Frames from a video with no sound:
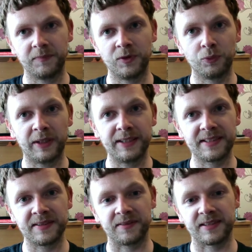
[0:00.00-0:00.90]
You wait
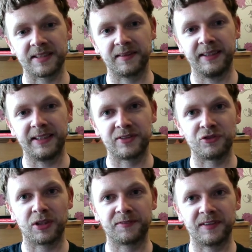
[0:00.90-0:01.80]
until he has
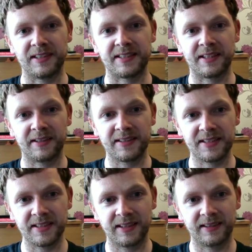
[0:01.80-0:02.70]
rolled his die,
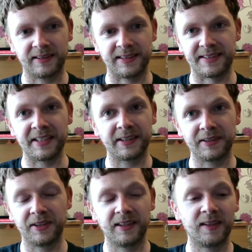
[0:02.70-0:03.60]

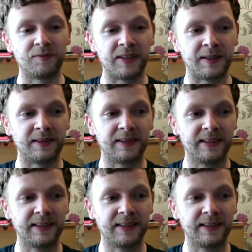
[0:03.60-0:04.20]
then